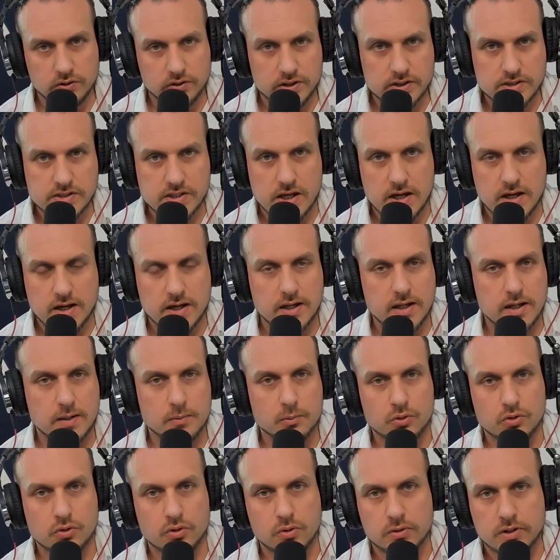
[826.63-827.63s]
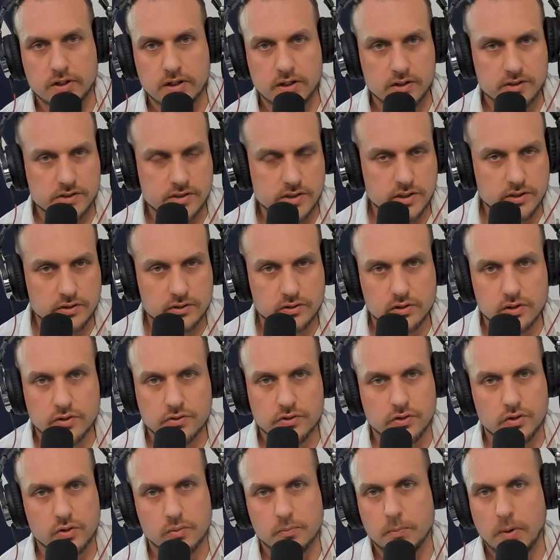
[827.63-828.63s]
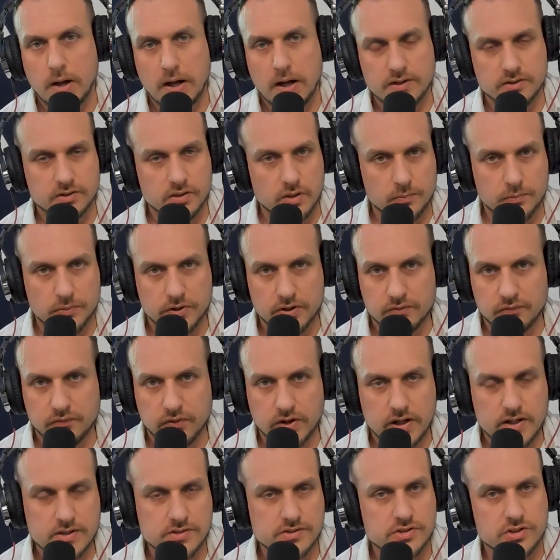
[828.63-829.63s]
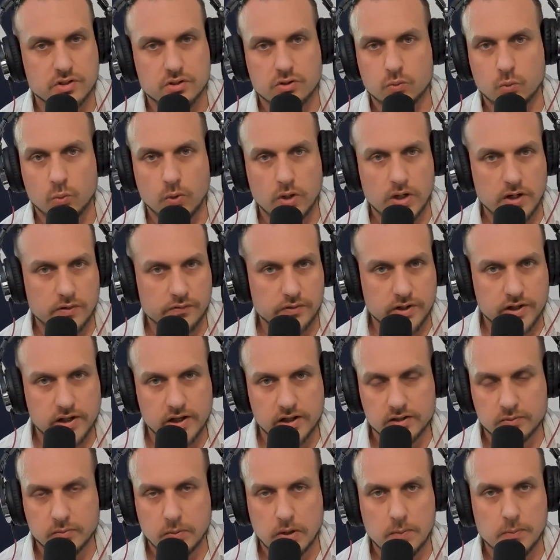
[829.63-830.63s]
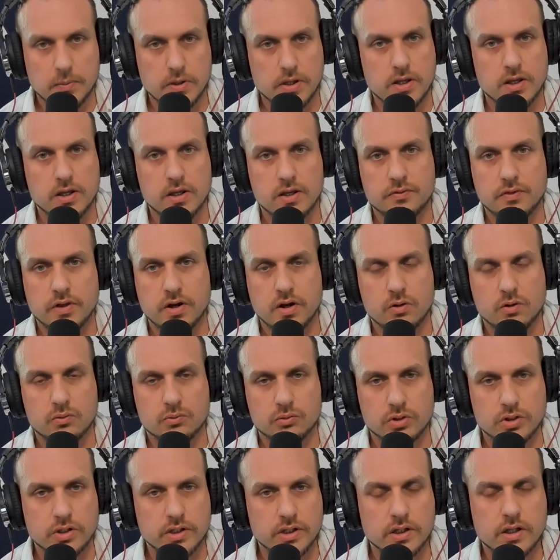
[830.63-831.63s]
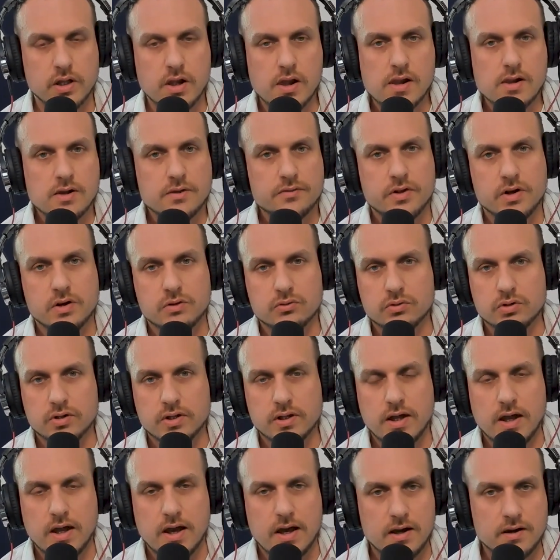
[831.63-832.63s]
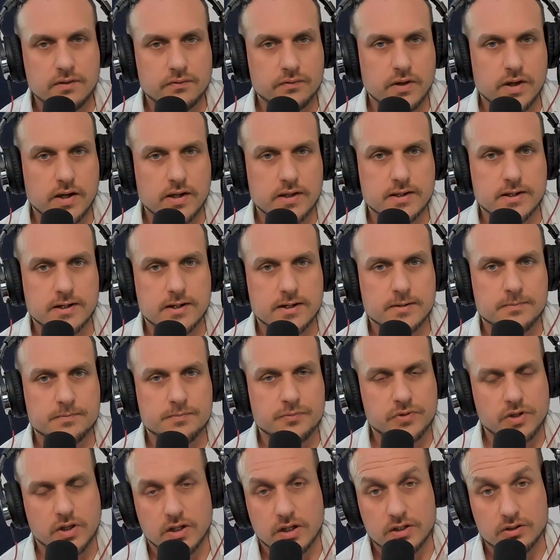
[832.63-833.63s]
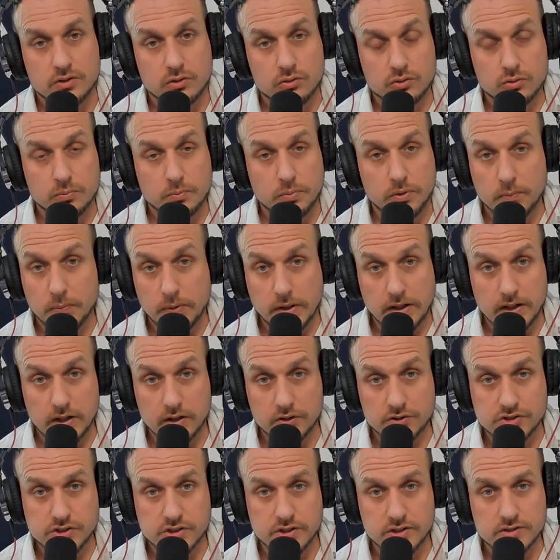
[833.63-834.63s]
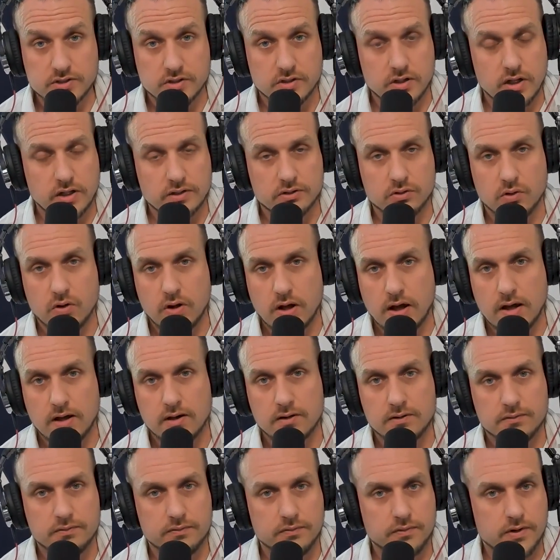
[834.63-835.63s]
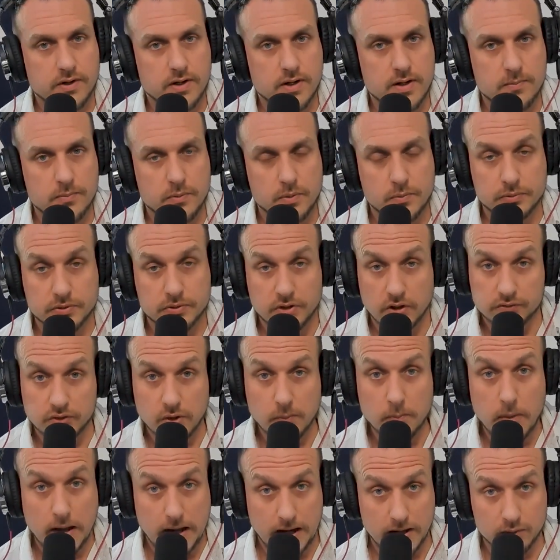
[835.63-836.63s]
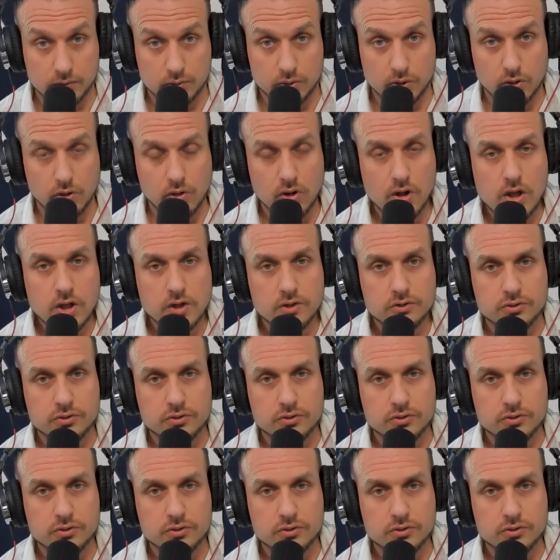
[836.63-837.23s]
deal at a time, or they'll get a deal and then they'll buy something fancy or whatever the case may be, and they don't really they don't really have like um, a lot don't do the P and L sheets, a lot don't have um, themselves on payroll.